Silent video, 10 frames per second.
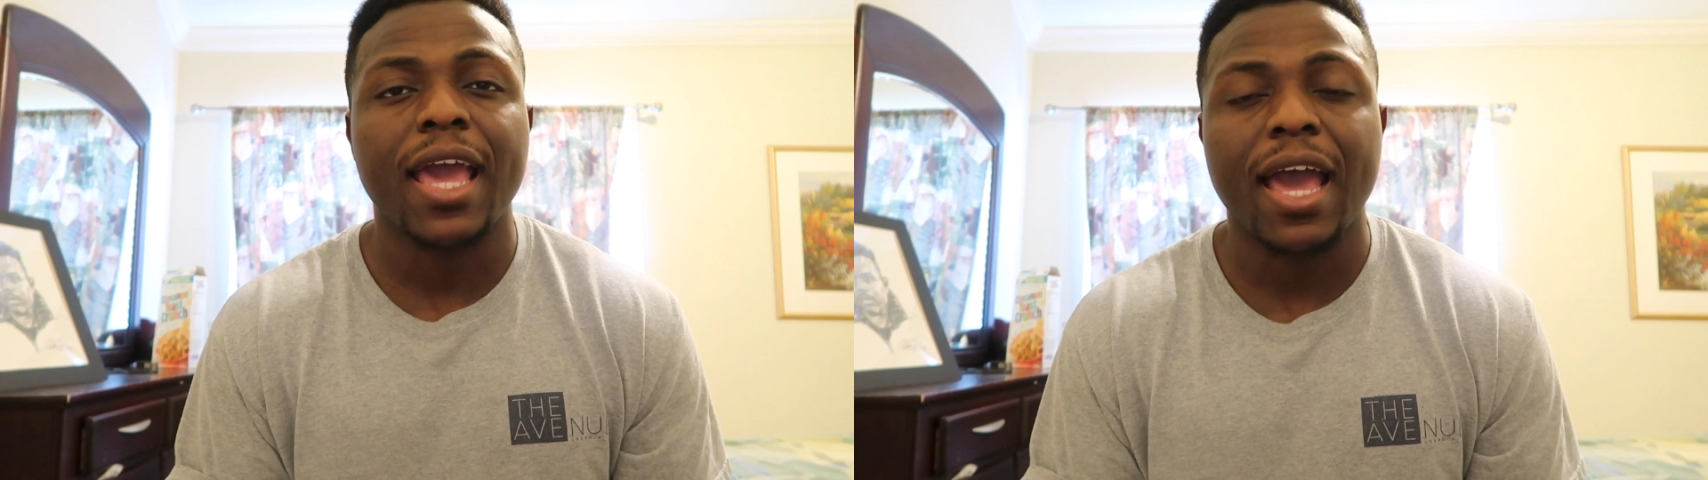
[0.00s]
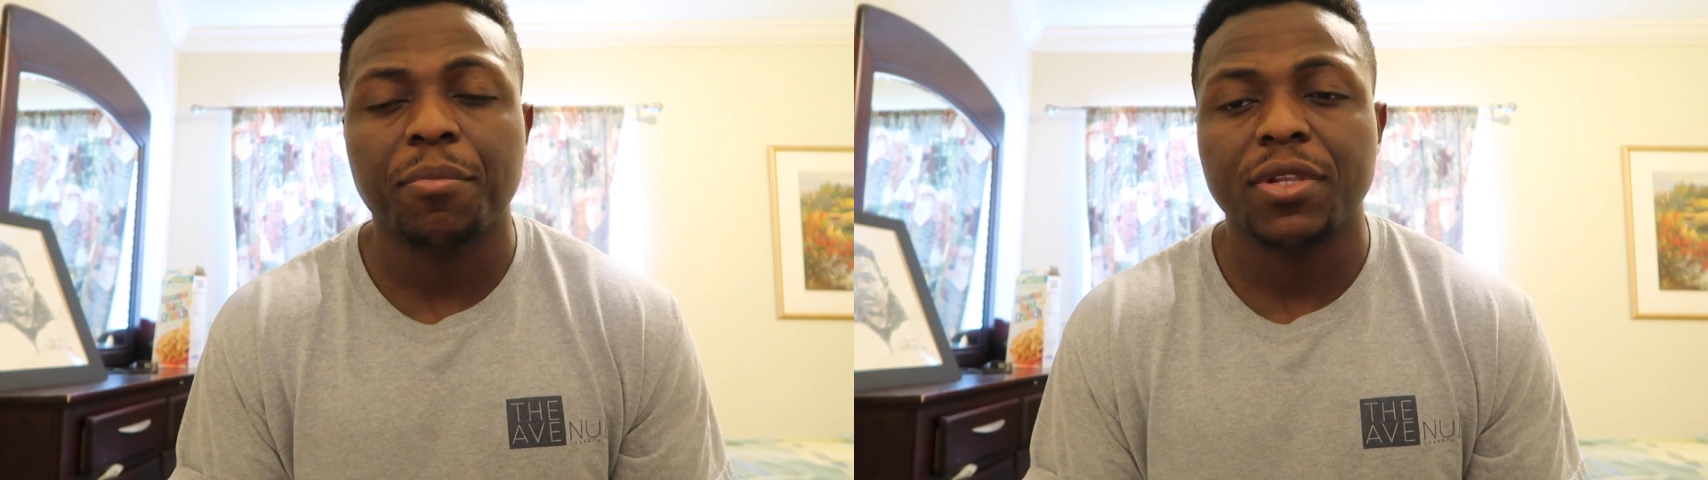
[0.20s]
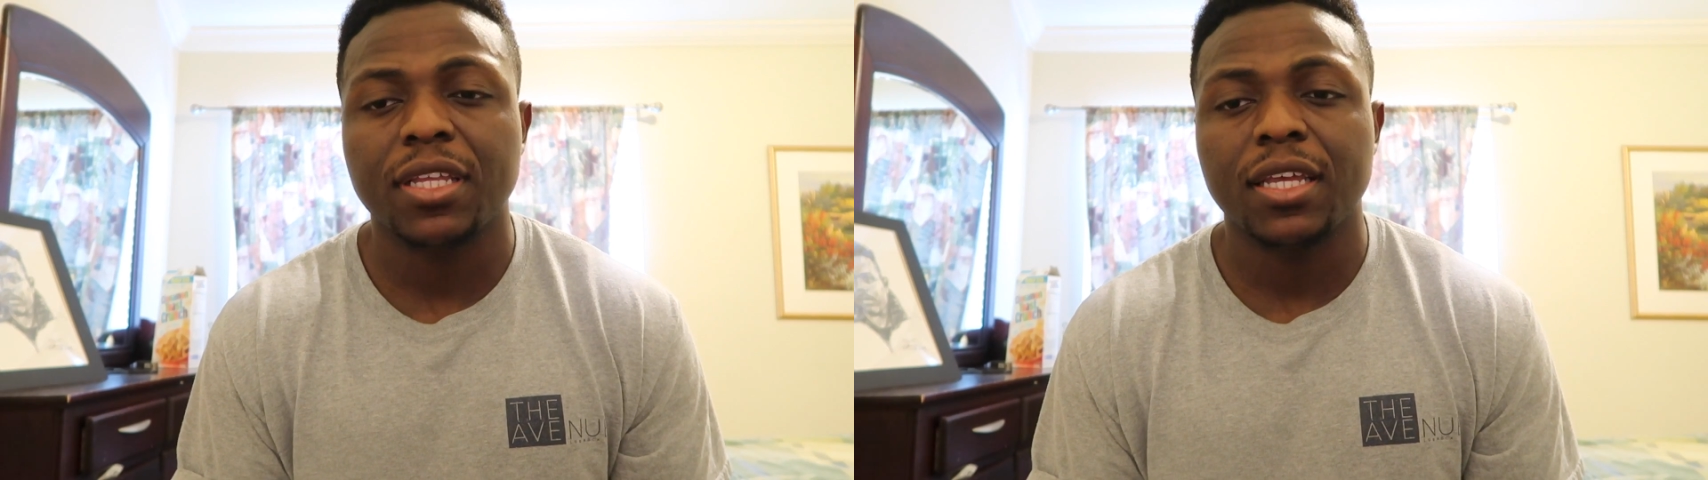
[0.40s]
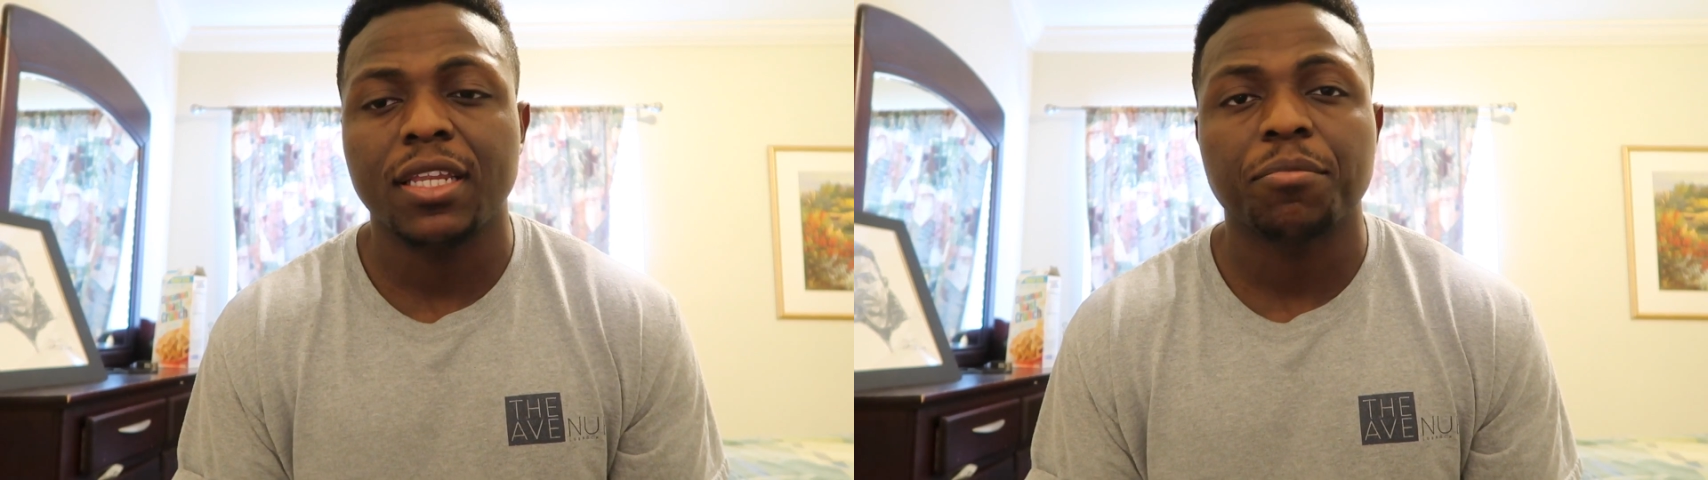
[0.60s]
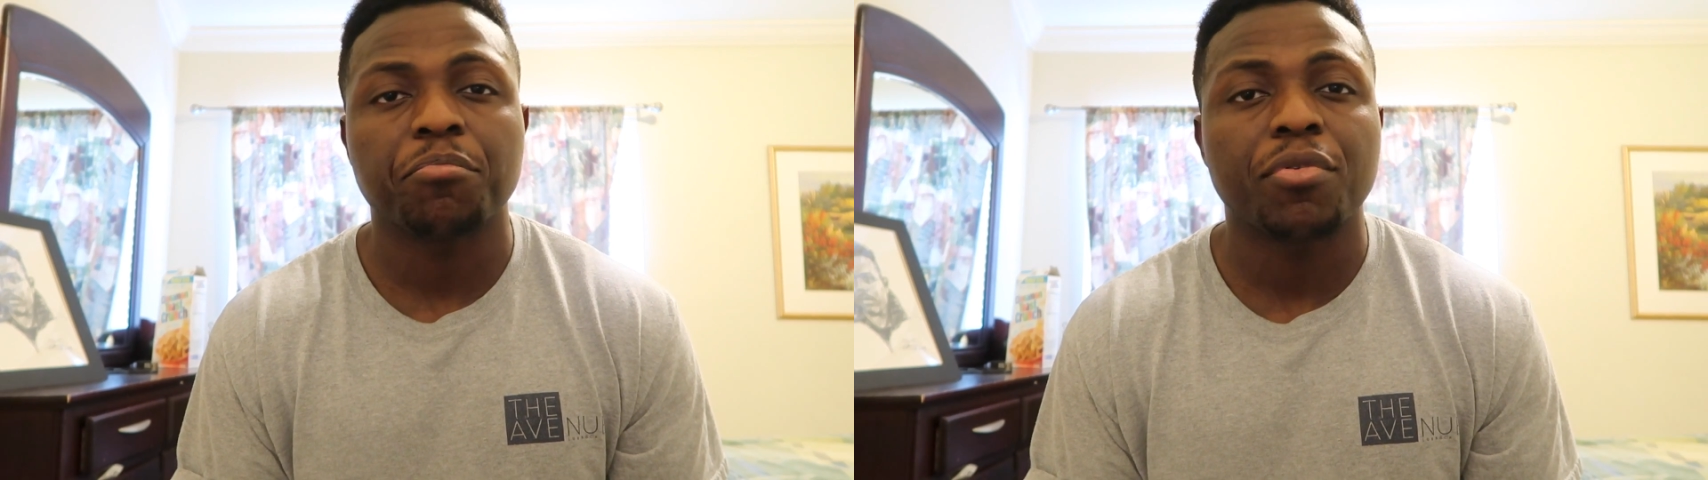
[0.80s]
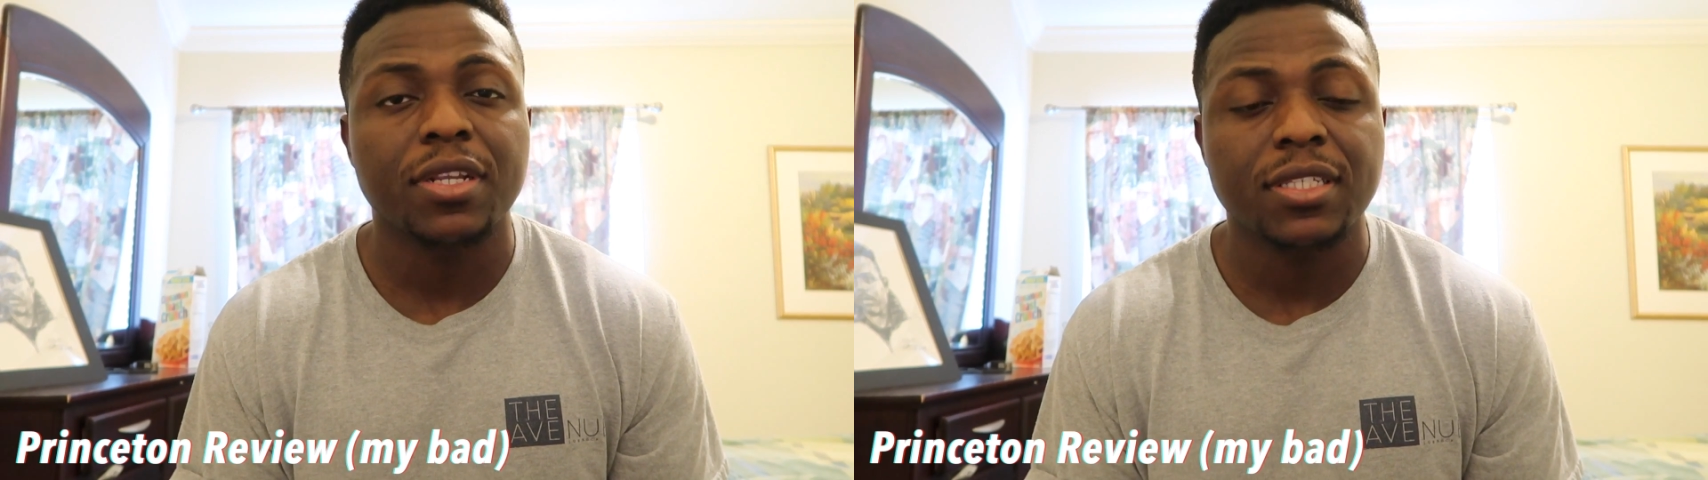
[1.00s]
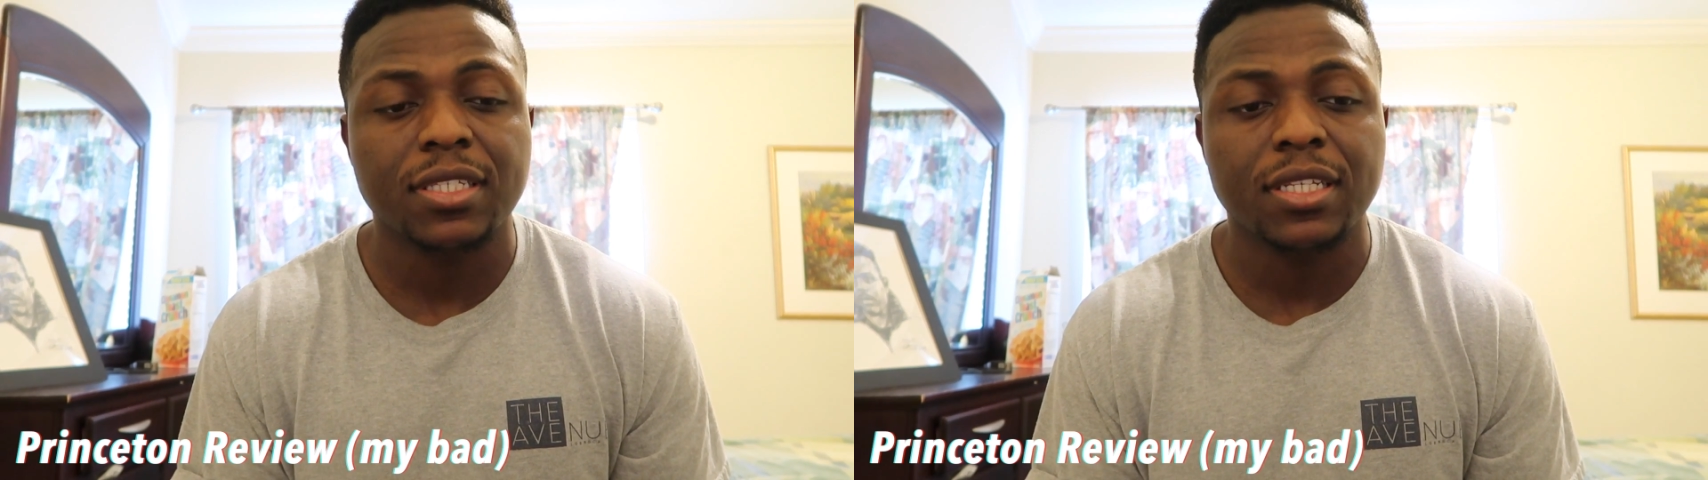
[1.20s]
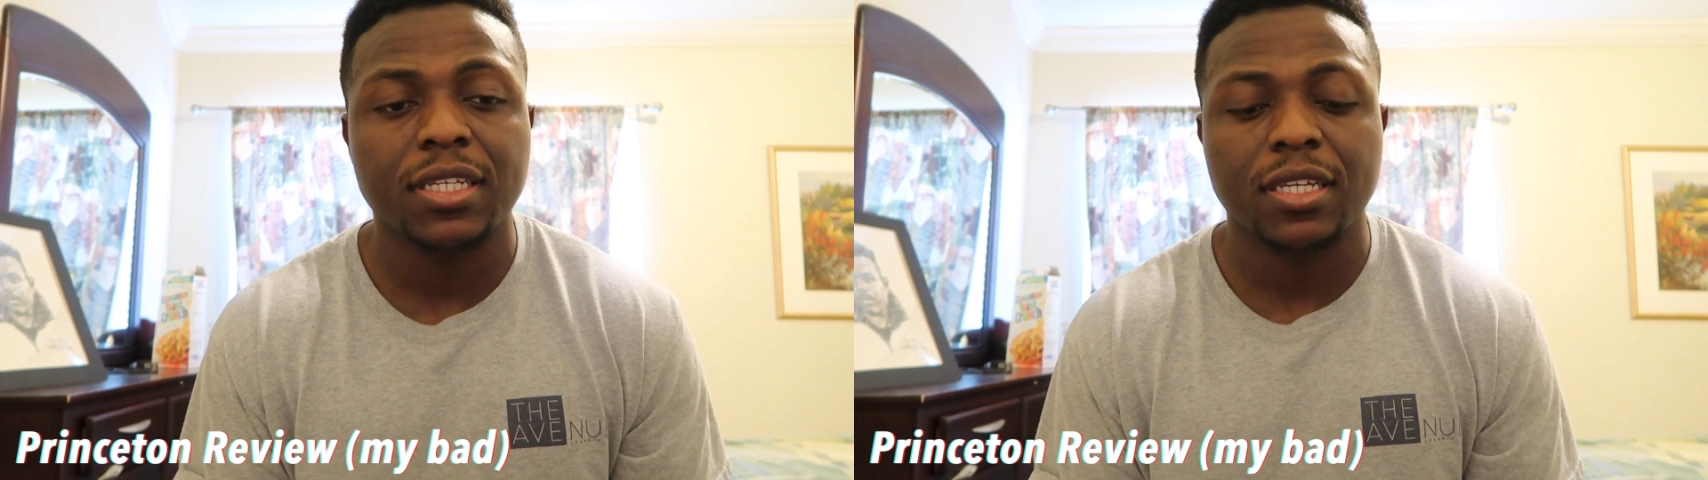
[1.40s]
Kaplan and
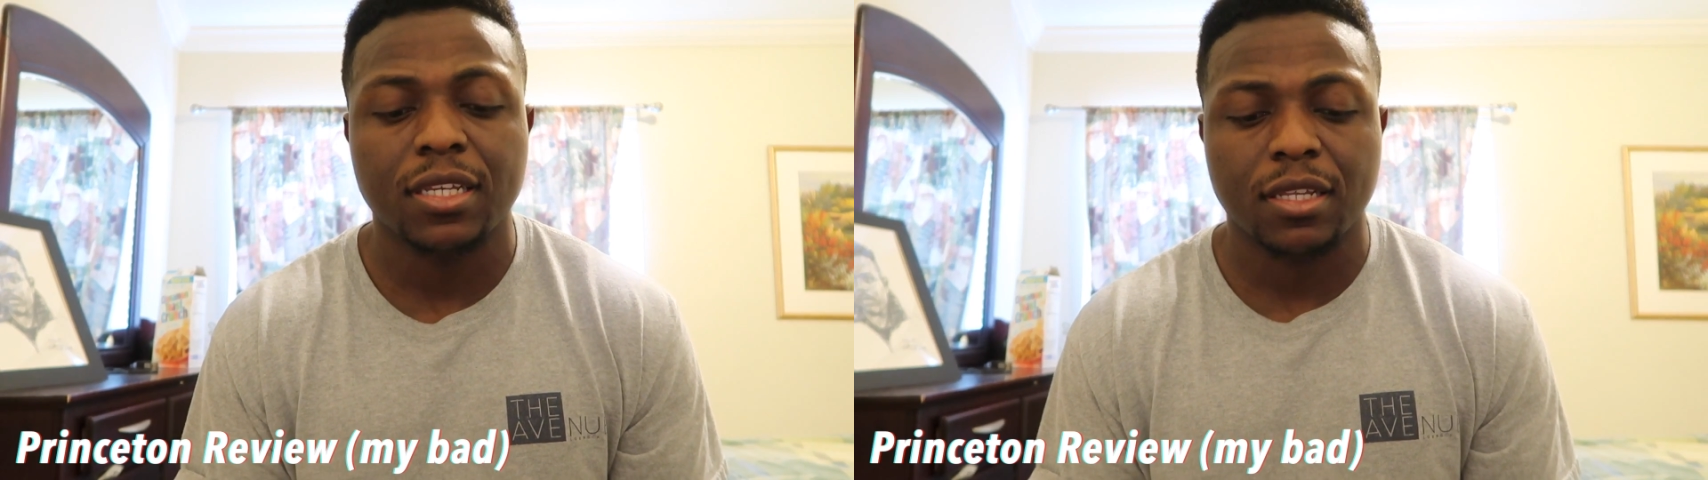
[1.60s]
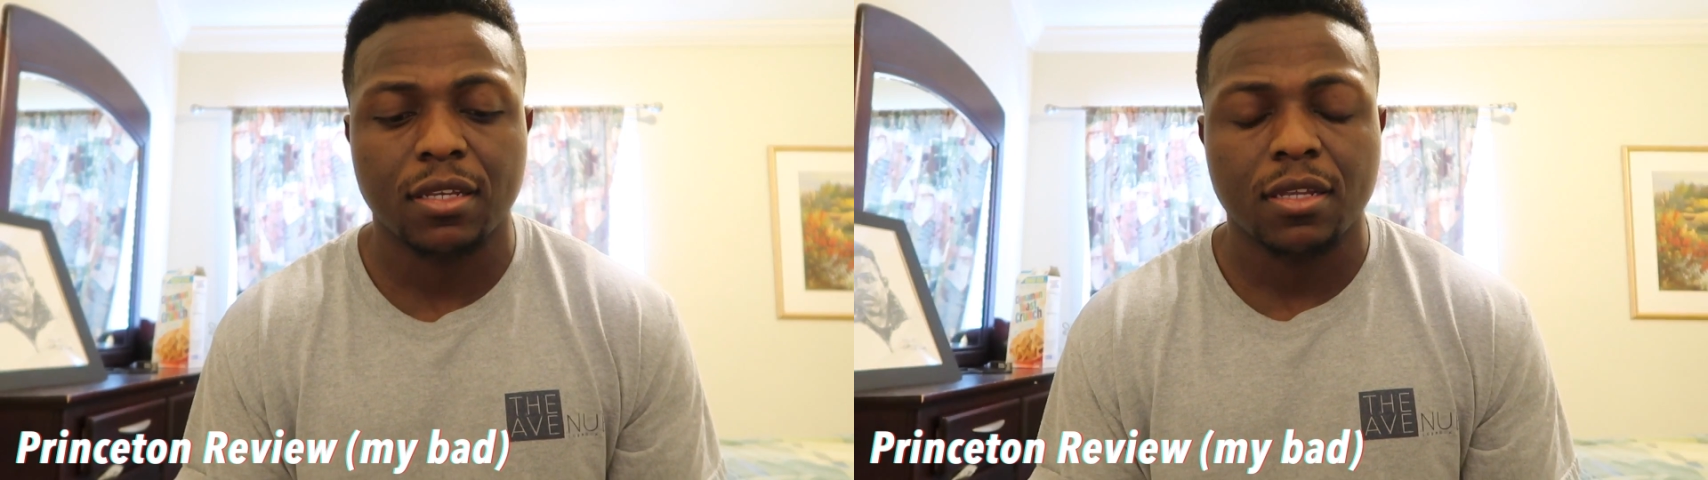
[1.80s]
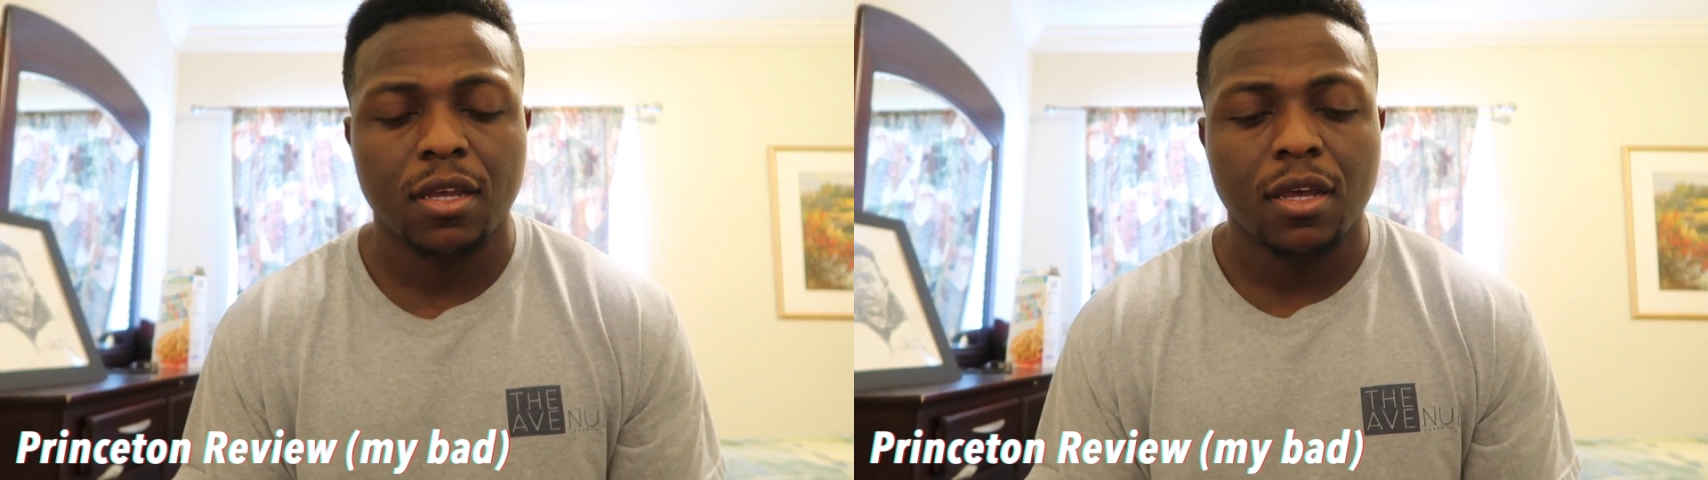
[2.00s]
Princeton and